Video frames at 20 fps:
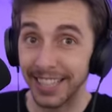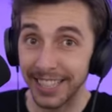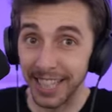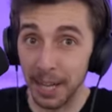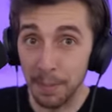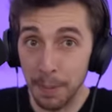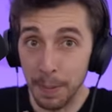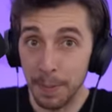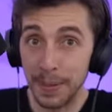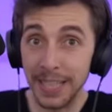
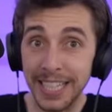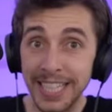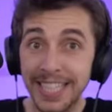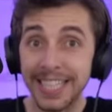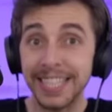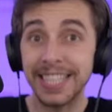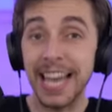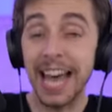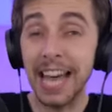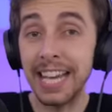Get people
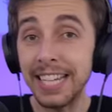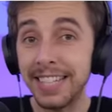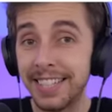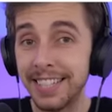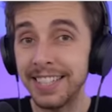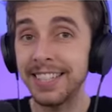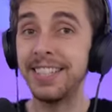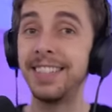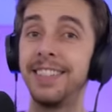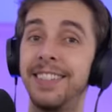
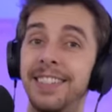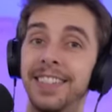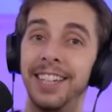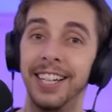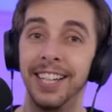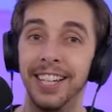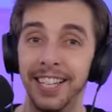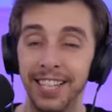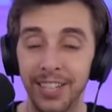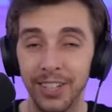excited.
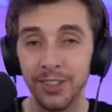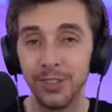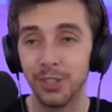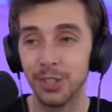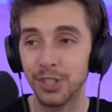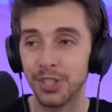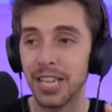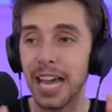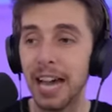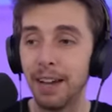You don't
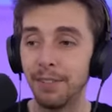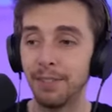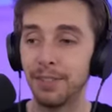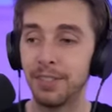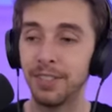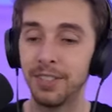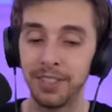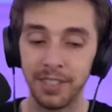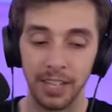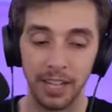just have
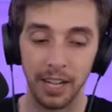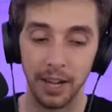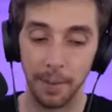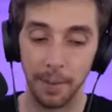to